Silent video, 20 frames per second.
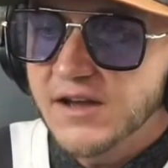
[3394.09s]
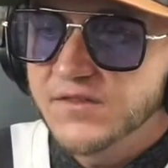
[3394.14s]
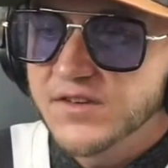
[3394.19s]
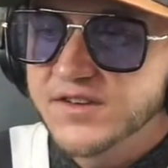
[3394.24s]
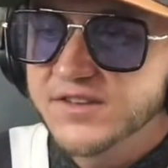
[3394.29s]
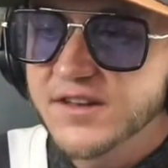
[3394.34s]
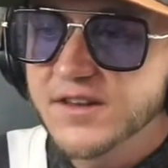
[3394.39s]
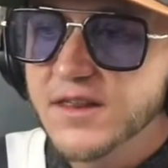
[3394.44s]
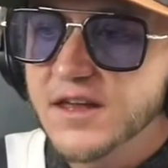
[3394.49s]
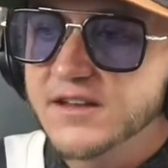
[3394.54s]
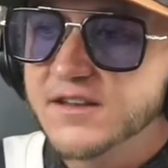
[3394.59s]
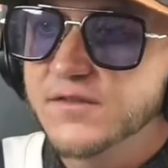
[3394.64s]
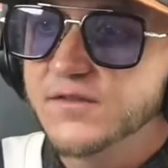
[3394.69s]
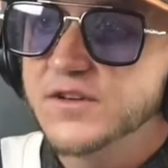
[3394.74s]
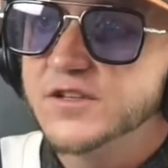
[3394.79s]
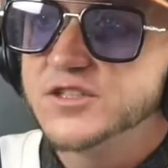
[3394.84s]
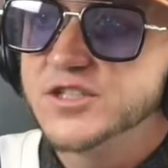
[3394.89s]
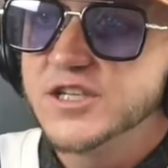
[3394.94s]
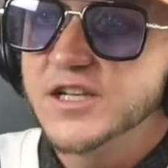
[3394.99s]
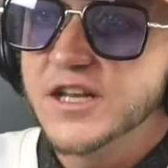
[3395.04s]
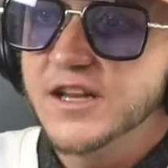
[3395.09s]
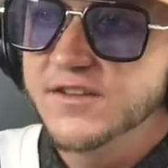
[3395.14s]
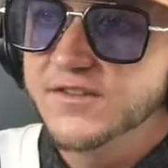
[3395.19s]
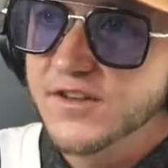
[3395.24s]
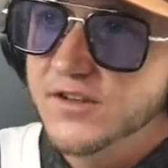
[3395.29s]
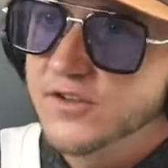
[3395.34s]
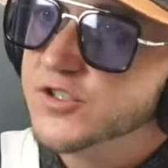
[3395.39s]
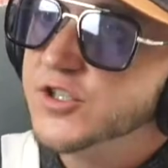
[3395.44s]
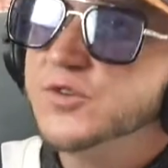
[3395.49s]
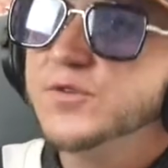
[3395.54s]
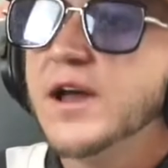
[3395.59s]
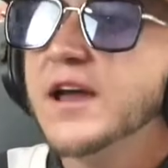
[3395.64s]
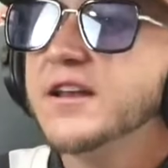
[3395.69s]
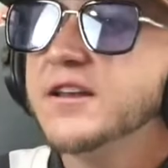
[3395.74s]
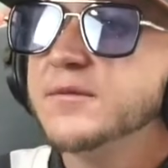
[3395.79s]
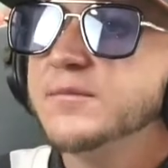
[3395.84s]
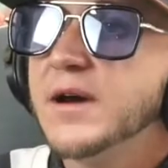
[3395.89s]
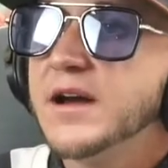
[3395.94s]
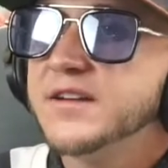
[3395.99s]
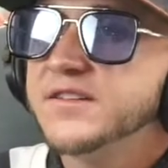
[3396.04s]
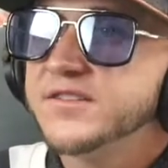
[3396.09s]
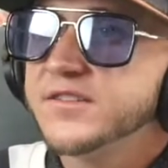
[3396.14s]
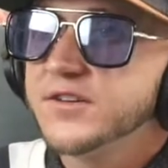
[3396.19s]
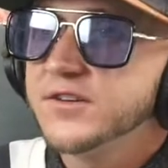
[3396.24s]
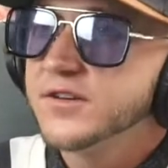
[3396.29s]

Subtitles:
Obviously, that division is a two-headed monster.